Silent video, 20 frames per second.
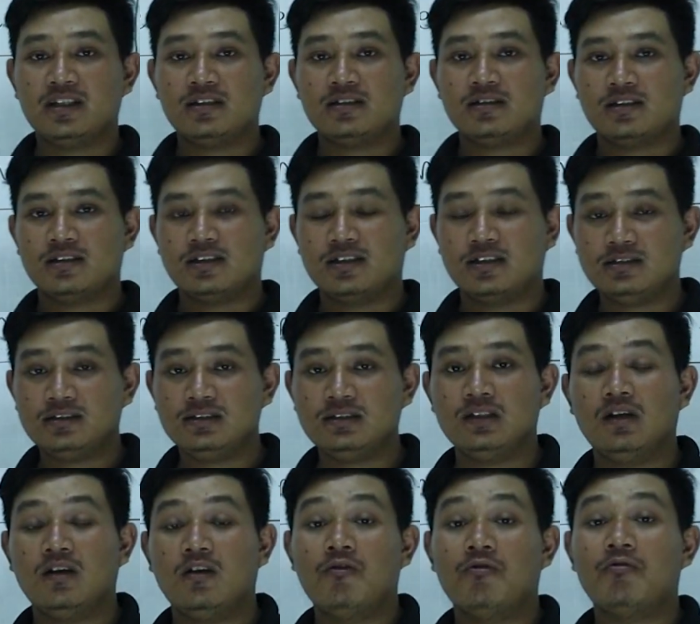in turn
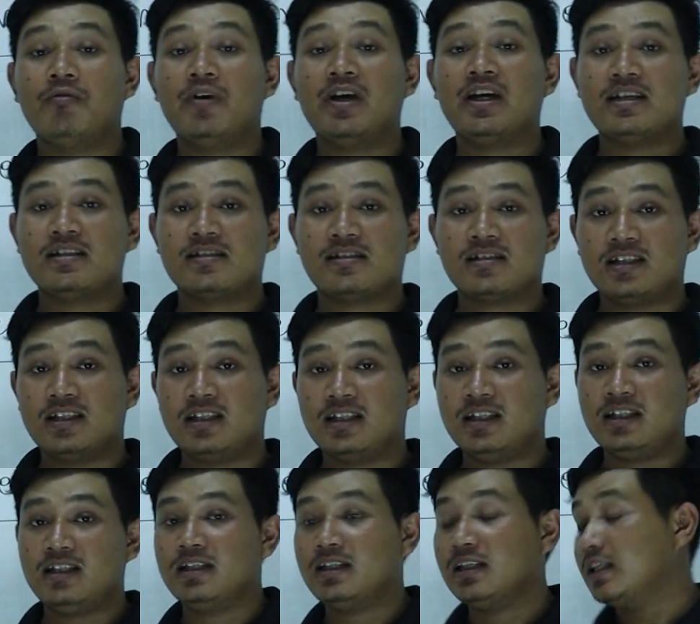When I
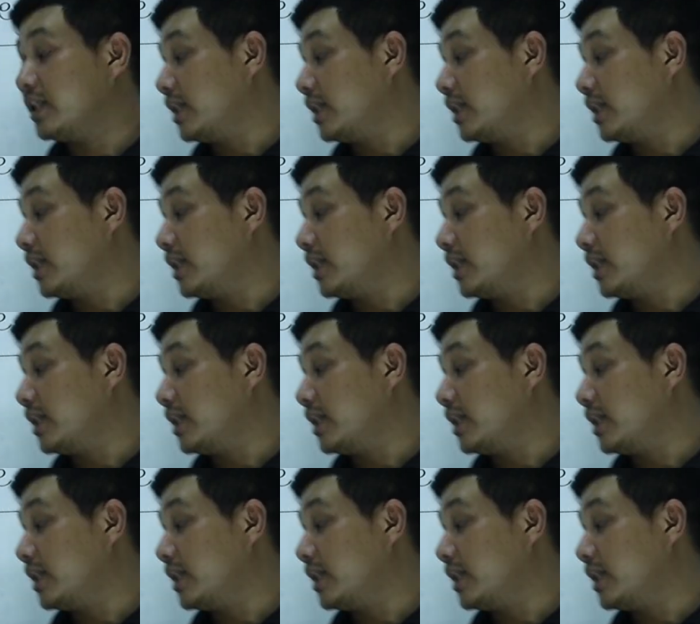say